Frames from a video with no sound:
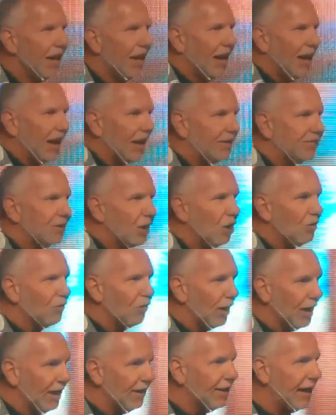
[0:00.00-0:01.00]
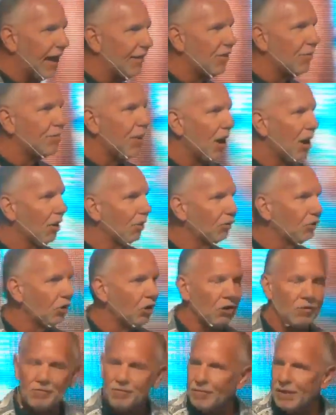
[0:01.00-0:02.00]
And so for him to have a borrowed
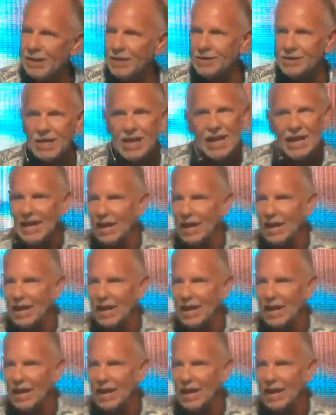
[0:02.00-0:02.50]
tomb means he